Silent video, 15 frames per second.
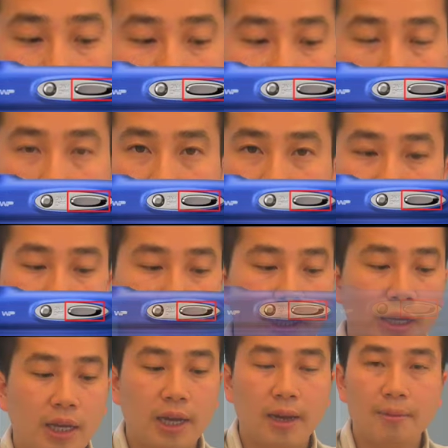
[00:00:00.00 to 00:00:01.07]
all the Fuji
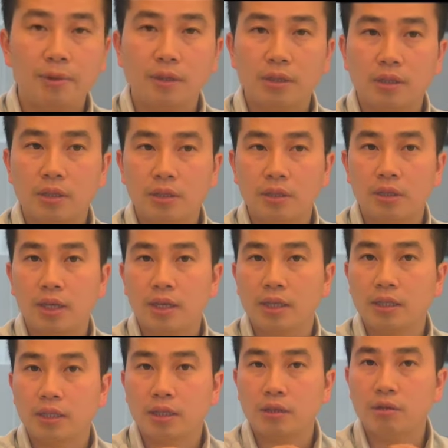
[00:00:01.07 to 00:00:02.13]
cameras, there
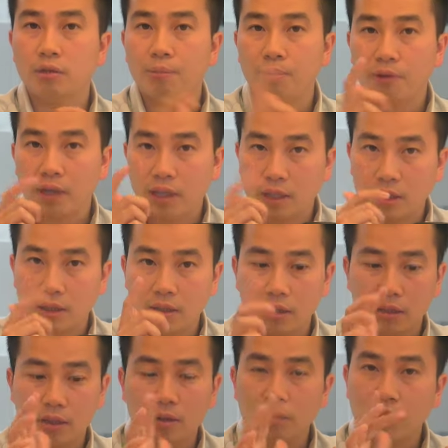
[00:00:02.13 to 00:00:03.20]
is a
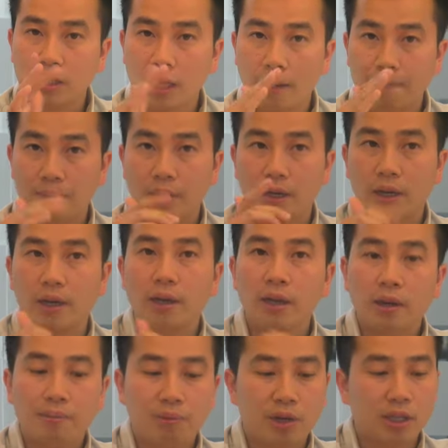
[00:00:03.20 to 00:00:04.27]
two-step
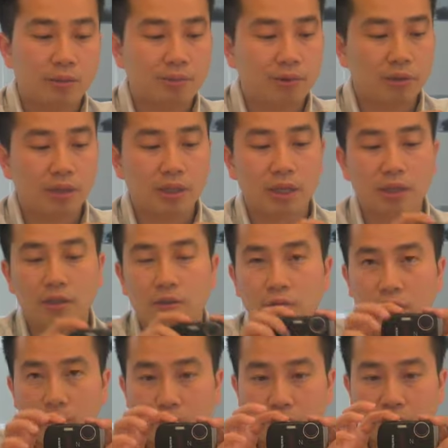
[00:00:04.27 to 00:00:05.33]
press process. So
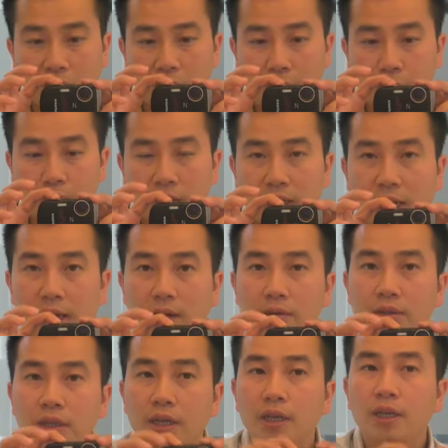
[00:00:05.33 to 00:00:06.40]
when you push halfway
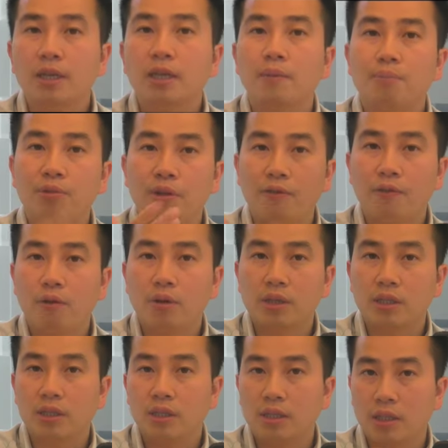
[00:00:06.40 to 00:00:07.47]
down, it
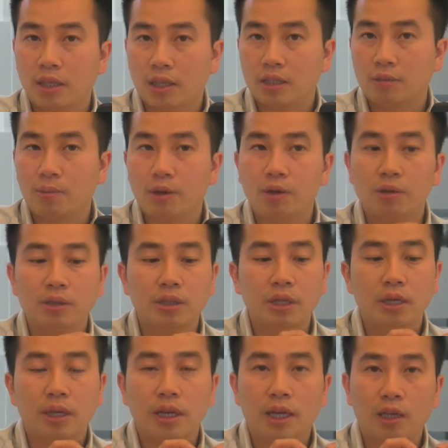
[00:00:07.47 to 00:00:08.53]
pre-focuses and exposes,
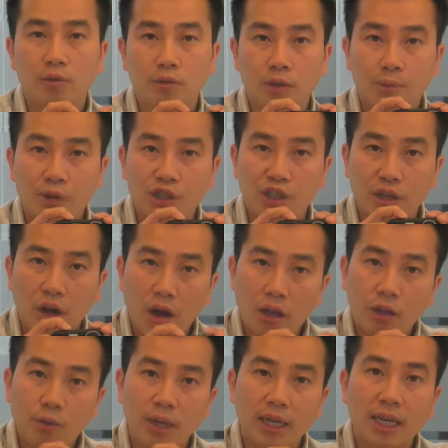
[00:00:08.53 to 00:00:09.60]
and then when you push it all
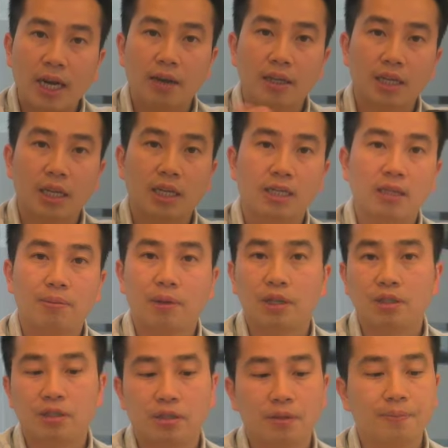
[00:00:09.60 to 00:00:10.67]
the way down, it takes the
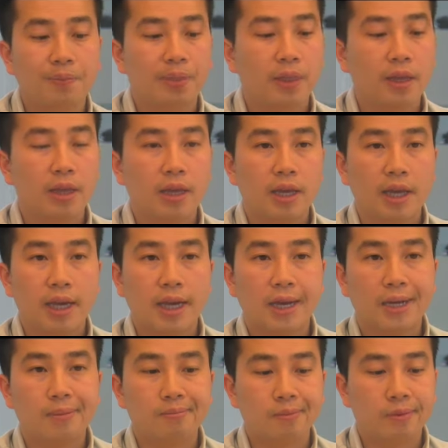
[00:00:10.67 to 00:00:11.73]
picture.
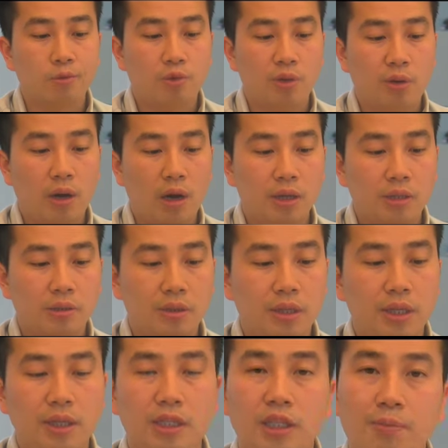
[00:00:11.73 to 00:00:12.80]
We also
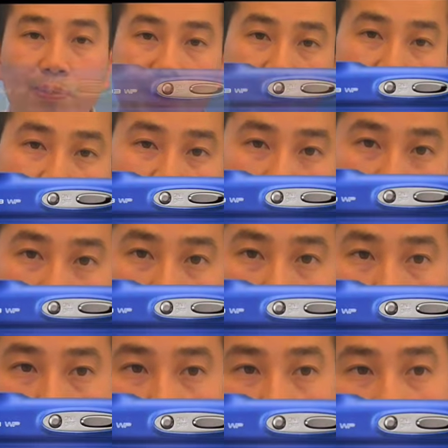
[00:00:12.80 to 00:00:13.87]
see the speakers
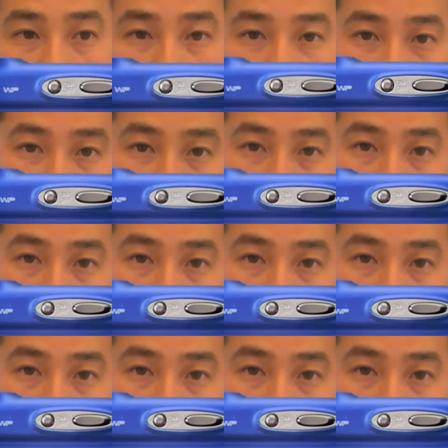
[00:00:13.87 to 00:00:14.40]
also located on the